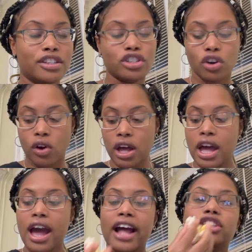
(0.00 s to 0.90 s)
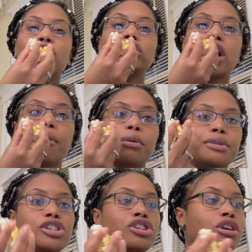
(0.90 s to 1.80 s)
So I told y'all I'm gonna
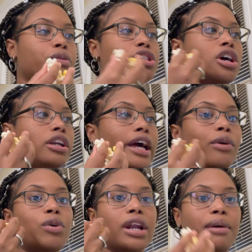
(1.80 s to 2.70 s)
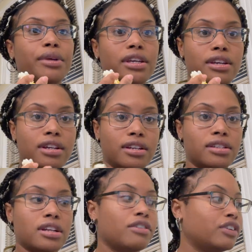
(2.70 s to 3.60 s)
be sharing with y'all like what I'm eating and
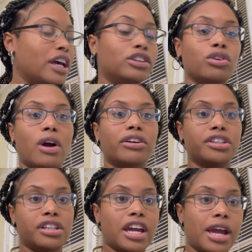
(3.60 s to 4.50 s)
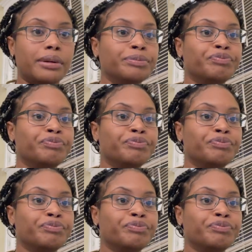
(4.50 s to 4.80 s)
stuff like throughout the day,